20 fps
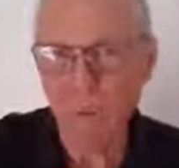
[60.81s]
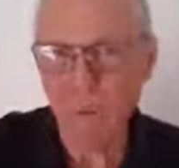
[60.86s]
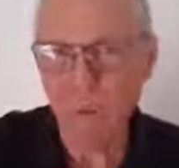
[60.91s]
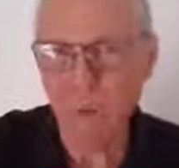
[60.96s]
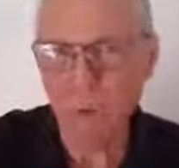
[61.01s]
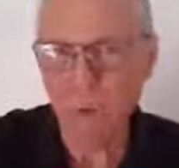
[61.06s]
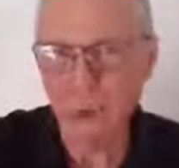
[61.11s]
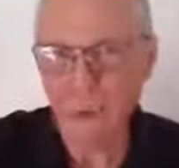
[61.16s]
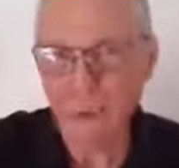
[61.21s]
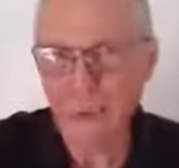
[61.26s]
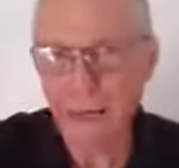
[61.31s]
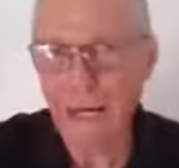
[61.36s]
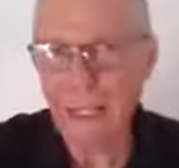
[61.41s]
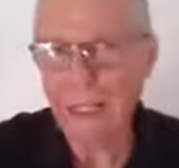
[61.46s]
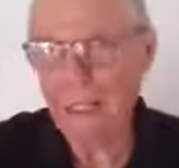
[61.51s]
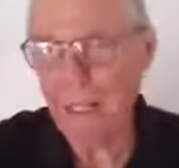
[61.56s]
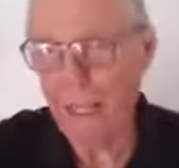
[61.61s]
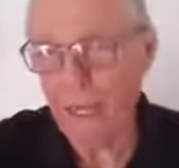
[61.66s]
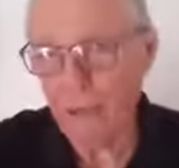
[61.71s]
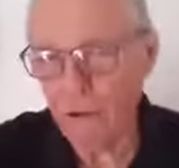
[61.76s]
work a
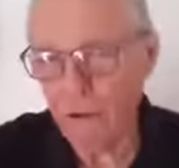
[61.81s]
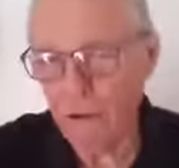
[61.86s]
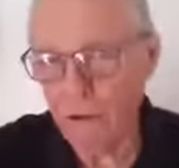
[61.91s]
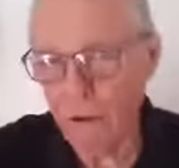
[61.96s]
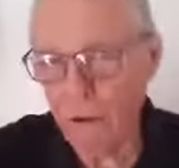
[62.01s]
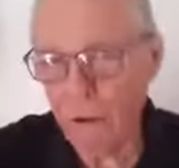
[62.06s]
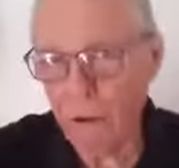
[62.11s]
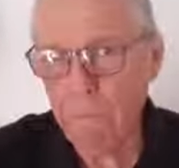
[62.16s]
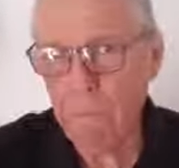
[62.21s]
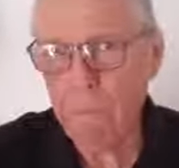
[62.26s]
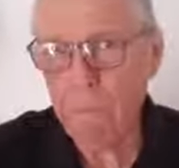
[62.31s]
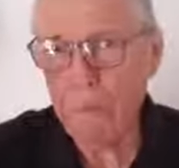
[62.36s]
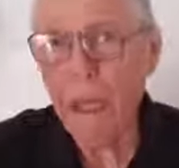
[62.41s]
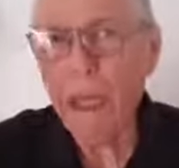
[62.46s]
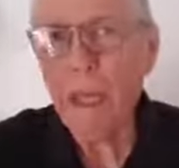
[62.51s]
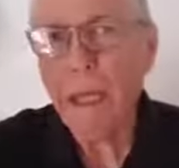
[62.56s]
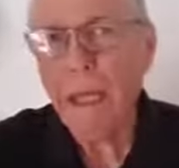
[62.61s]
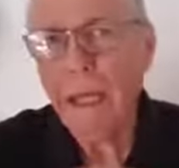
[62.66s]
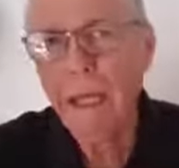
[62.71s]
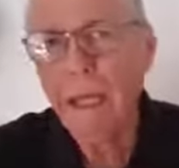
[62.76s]
second job
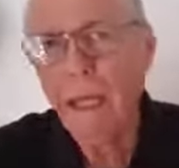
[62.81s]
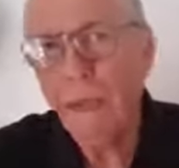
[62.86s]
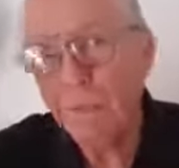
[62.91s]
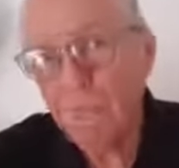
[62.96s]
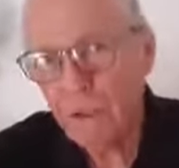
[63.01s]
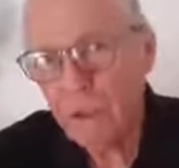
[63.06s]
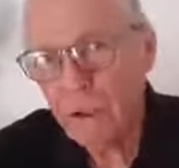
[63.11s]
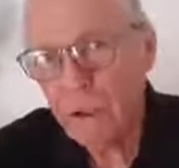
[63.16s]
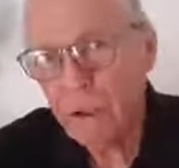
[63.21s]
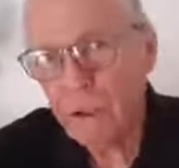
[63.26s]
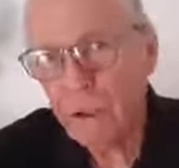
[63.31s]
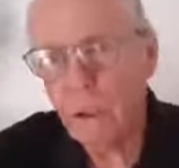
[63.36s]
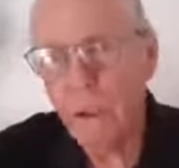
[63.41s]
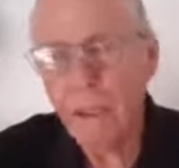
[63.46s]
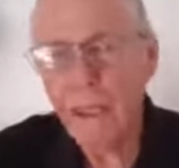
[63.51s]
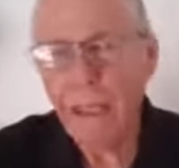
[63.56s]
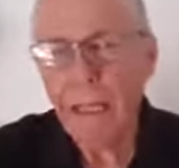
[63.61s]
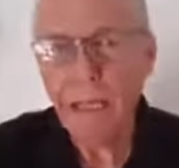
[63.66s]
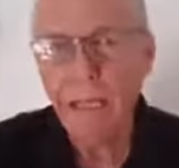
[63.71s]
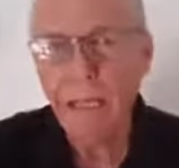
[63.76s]
in the first
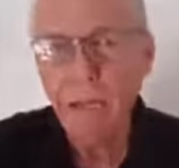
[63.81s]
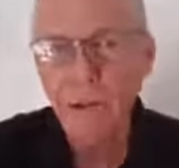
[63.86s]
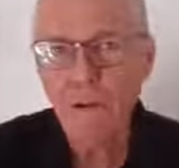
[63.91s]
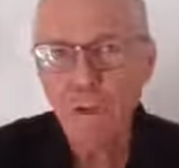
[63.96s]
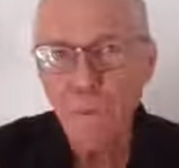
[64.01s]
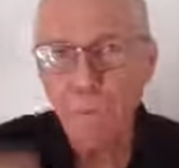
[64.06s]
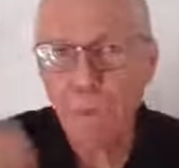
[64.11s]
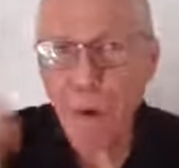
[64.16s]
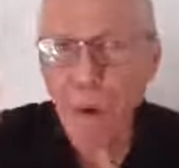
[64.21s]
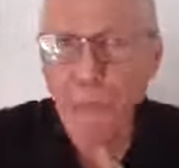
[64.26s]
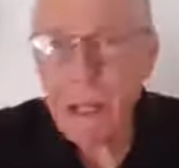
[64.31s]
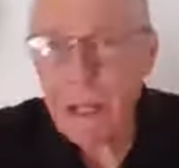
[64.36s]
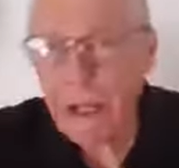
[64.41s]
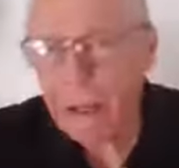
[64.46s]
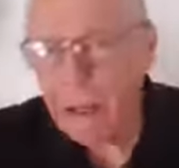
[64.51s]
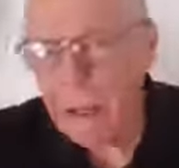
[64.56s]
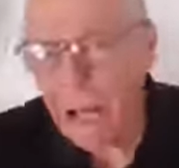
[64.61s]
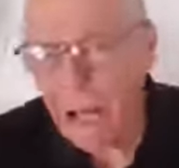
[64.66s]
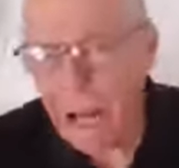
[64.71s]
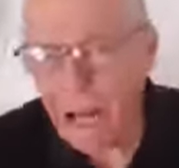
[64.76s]
20 years. You're probably
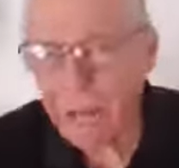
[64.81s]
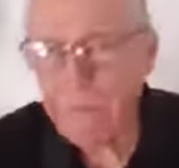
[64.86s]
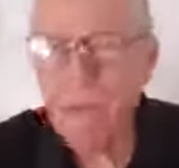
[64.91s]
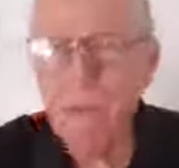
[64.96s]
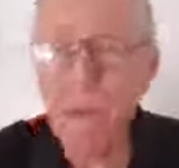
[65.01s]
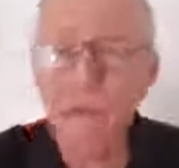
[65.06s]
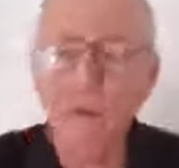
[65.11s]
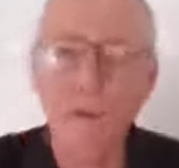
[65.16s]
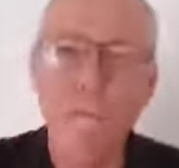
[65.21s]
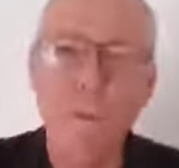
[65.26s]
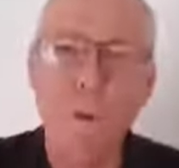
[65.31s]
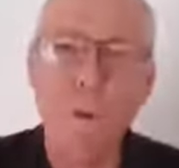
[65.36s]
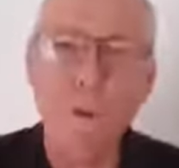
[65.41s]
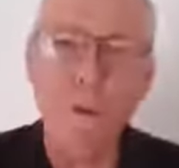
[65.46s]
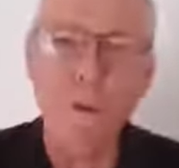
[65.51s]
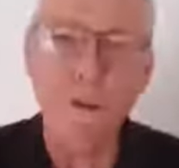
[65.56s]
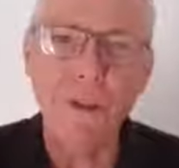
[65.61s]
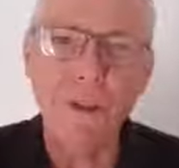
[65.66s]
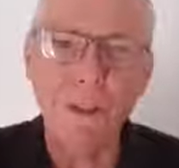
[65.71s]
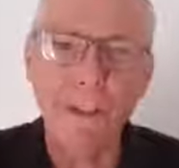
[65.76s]
going to have to
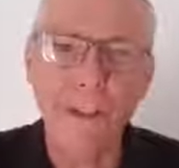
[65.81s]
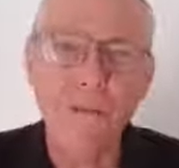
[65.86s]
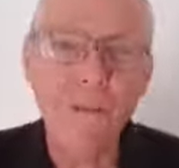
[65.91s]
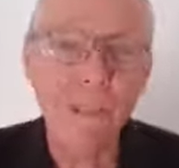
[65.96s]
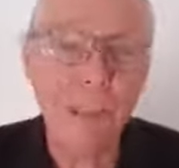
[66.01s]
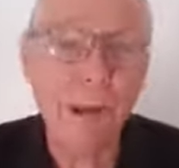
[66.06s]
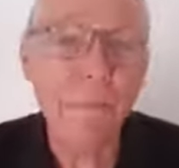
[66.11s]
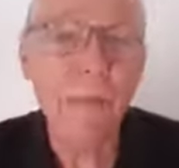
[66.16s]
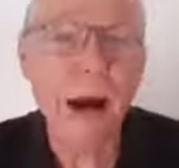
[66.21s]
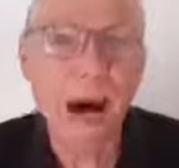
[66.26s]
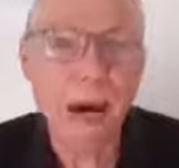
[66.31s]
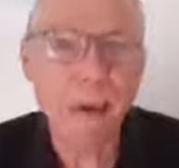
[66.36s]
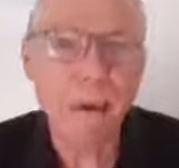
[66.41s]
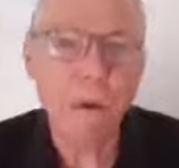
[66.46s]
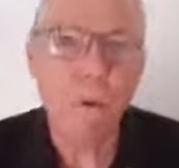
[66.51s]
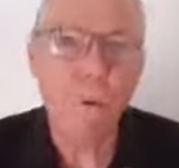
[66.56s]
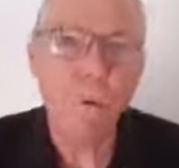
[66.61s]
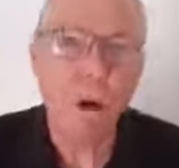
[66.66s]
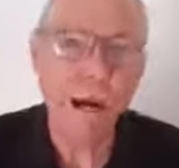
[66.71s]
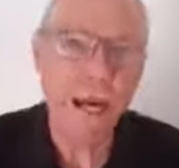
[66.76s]
support yourself some other
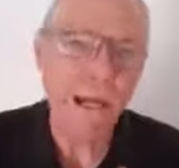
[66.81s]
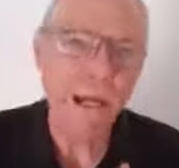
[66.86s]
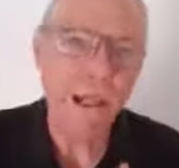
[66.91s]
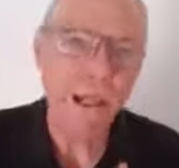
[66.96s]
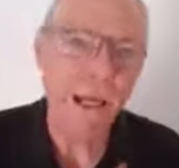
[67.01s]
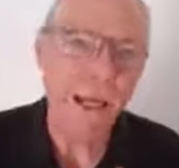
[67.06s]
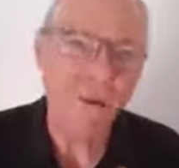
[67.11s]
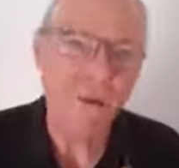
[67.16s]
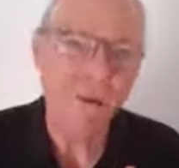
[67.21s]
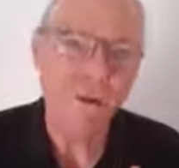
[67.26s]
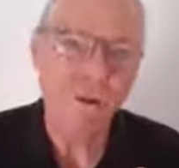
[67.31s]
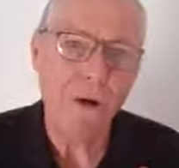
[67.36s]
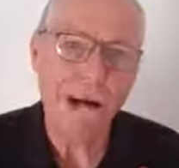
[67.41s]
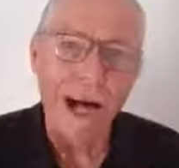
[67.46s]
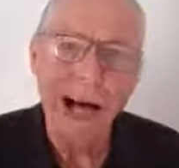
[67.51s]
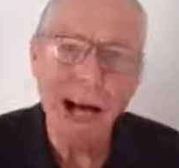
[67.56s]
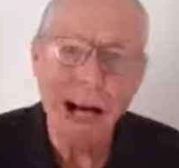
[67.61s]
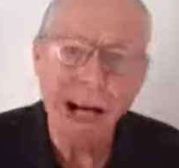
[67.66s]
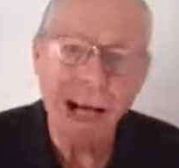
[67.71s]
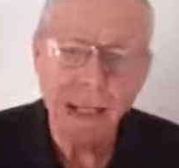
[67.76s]
way than your
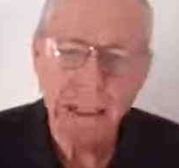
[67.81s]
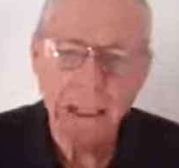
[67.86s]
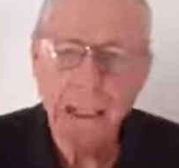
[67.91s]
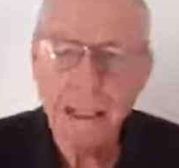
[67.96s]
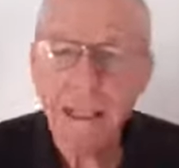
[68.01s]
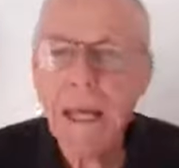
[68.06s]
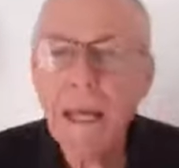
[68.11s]
art.